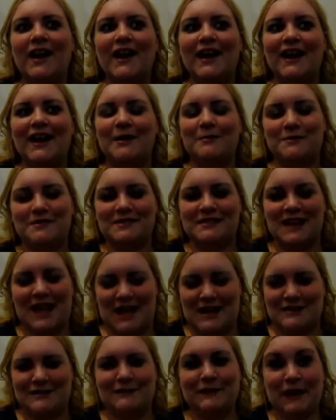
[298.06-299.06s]
It was the
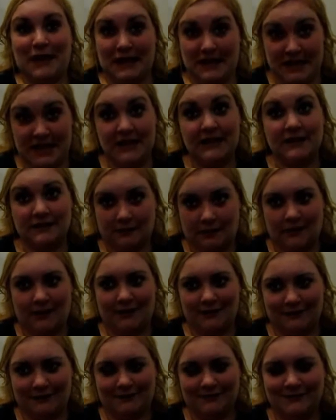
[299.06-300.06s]
end of Canadian
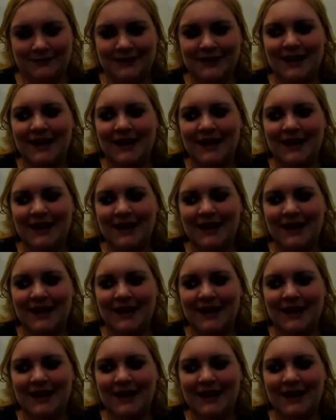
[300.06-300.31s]
Idol,